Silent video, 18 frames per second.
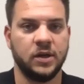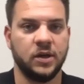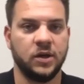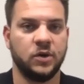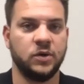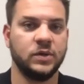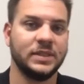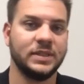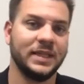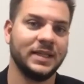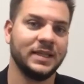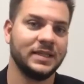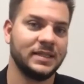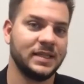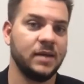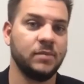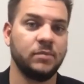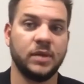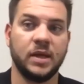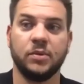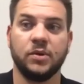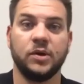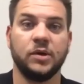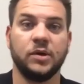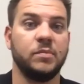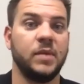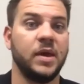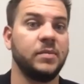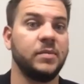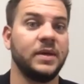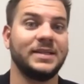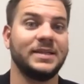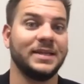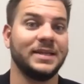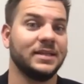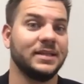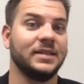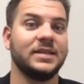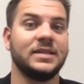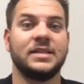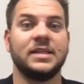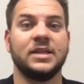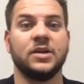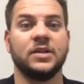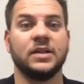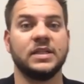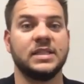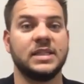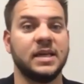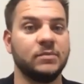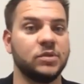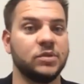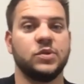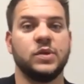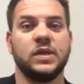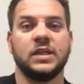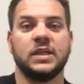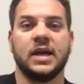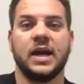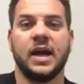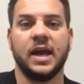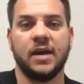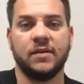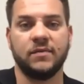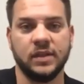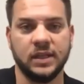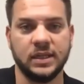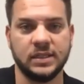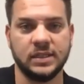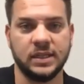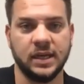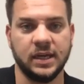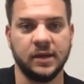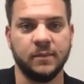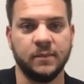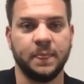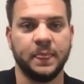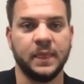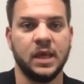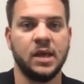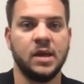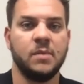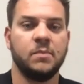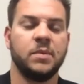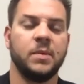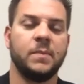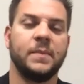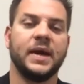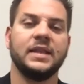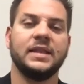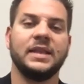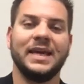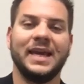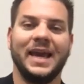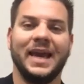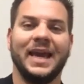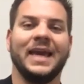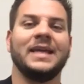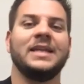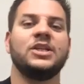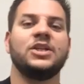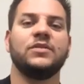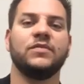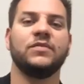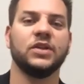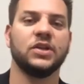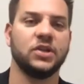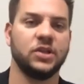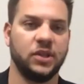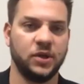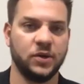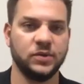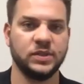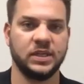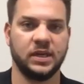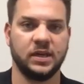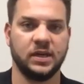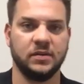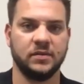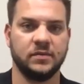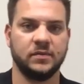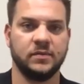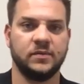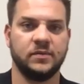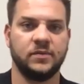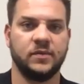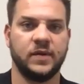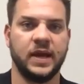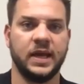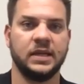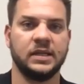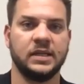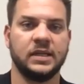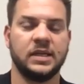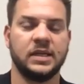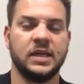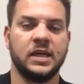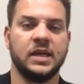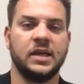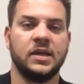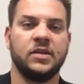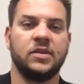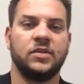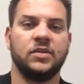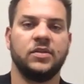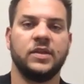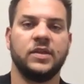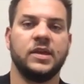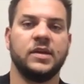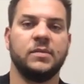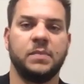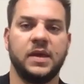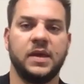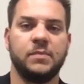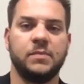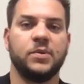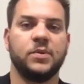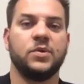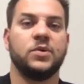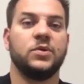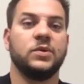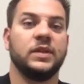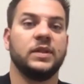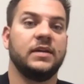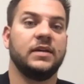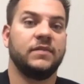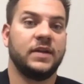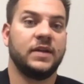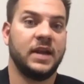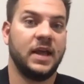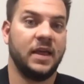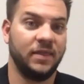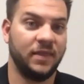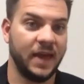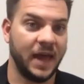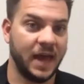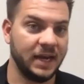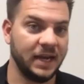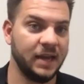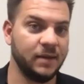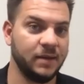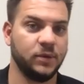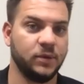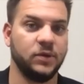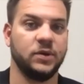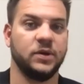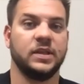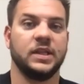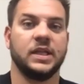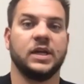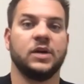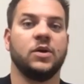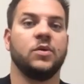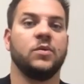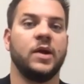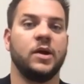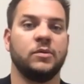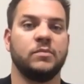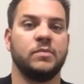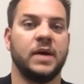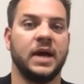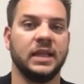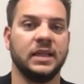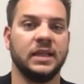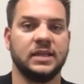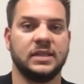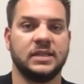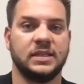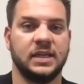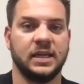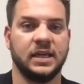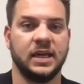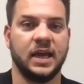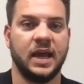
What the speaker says: who's in the same neighborhood, maybe takes a listing on the same street that I have a listing. But by the end of the closing, right, the people who live in that neighborhood that are around my listing